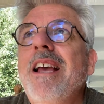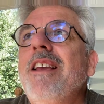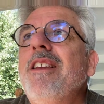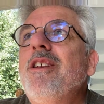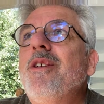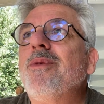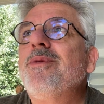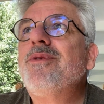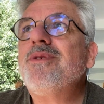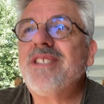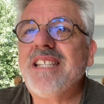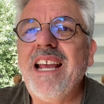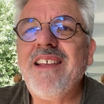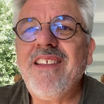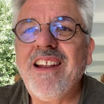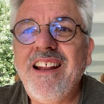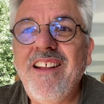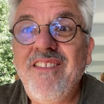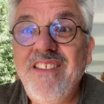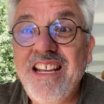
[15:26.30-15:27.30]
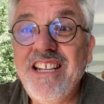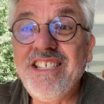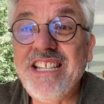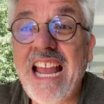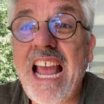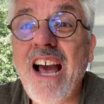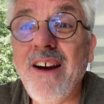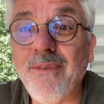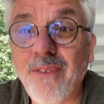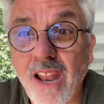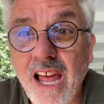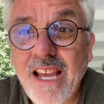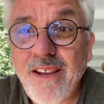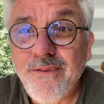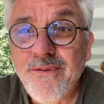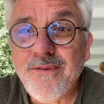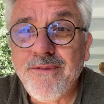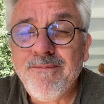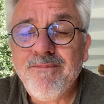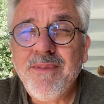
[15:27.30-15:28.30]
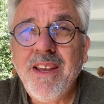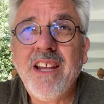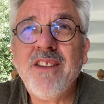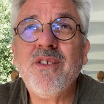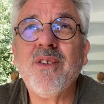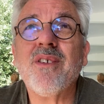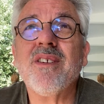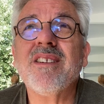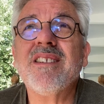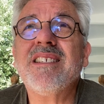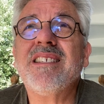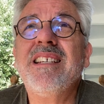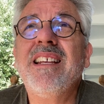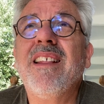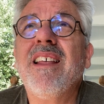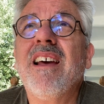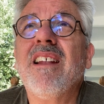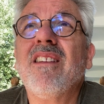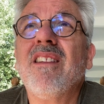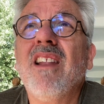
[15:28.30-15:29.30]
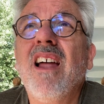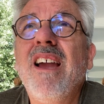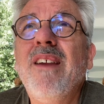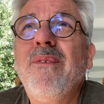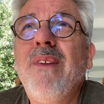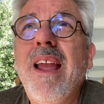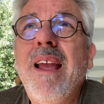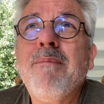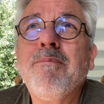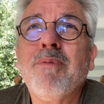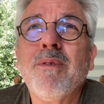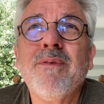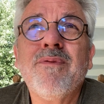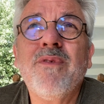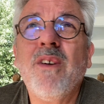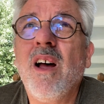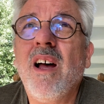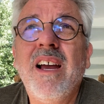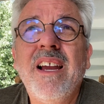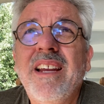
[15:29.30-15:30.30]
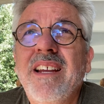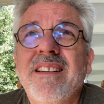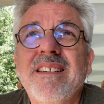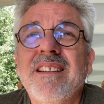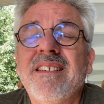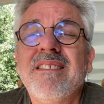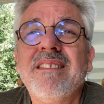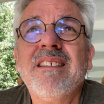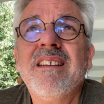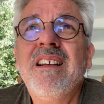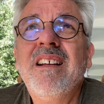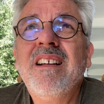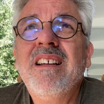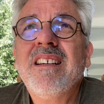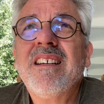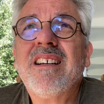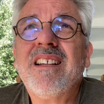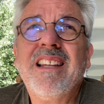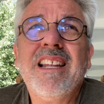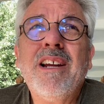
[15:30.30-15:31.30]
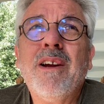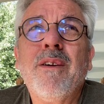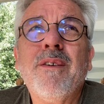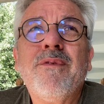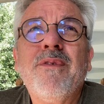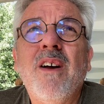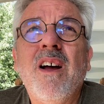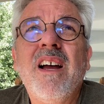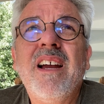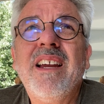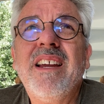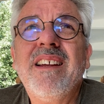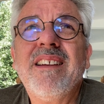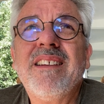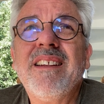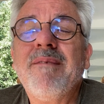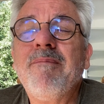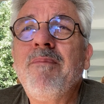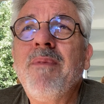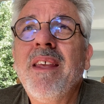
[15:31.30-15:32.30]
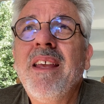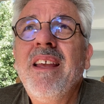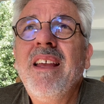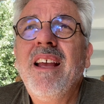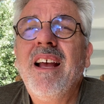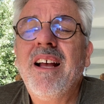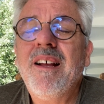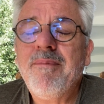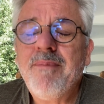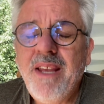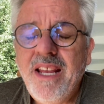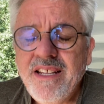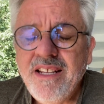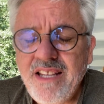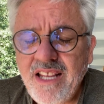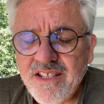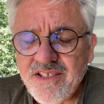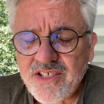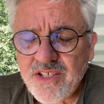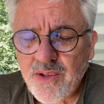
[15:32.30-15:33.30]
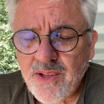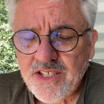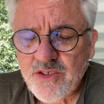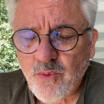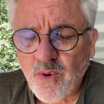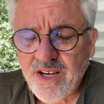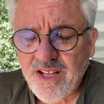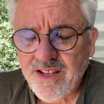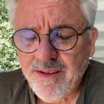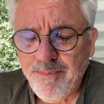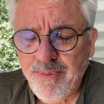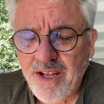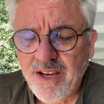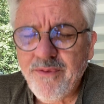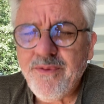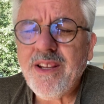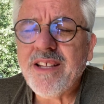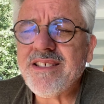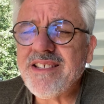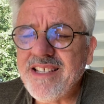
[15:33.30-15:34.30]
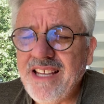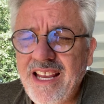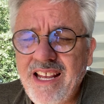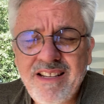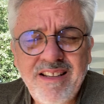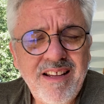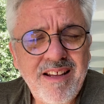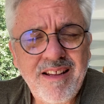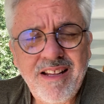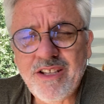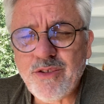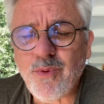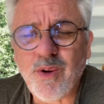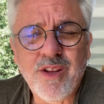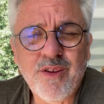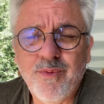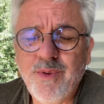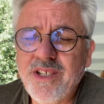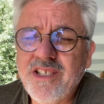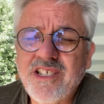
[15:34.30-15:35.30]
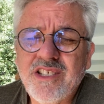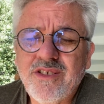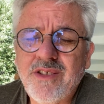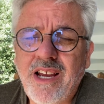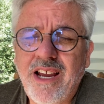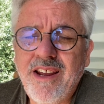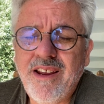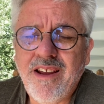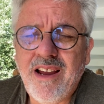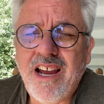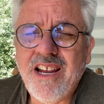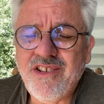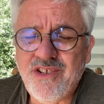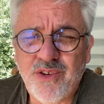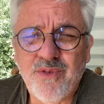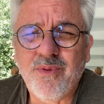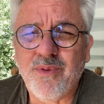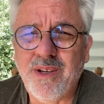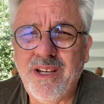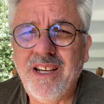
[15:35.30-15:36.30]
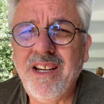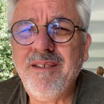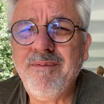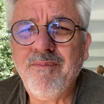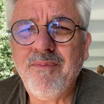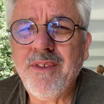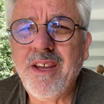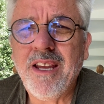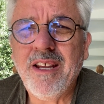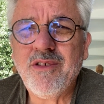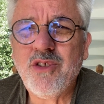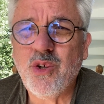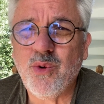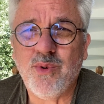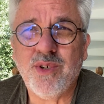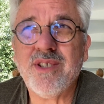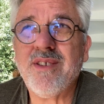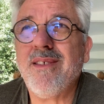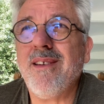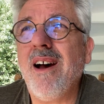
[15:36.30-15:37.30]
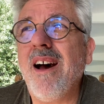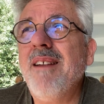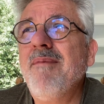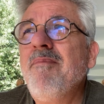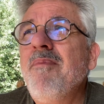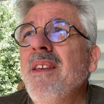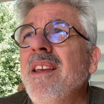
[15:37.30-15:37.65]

you say that in these you have life, and you're going to see that life amplified and clarified, and so it's one of the benefits, and that's one of the reasons I do read Jewish thought,